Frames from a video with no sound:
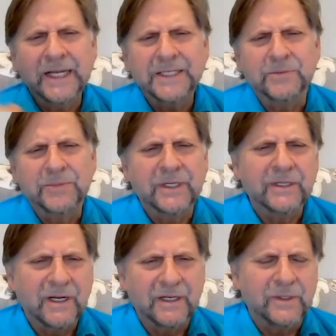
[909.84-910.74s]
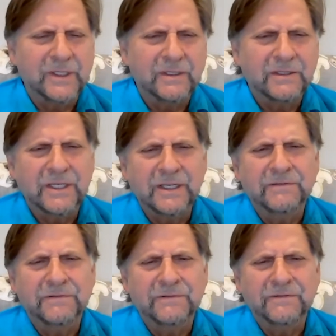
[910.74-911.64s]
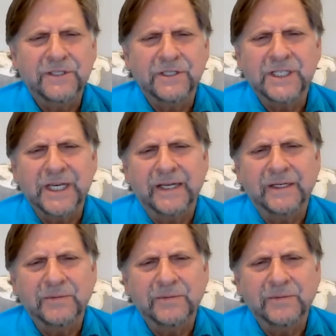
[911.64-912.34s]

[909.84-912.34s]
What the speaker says: to build on what Steve just said,